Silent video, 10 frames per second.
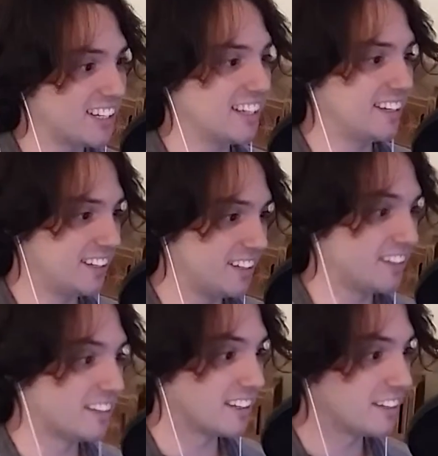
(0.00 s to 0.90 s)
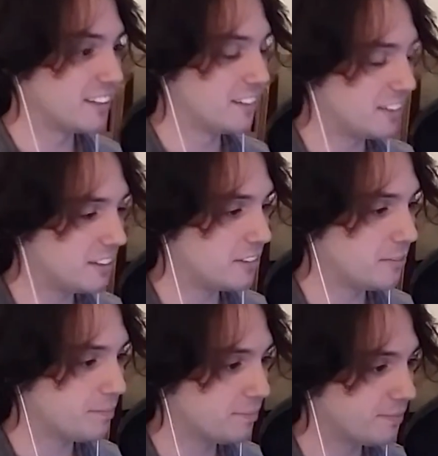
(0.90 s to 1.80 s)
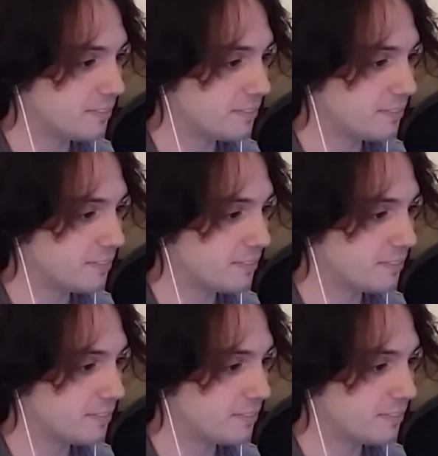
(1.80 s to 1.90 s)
try to do this right now.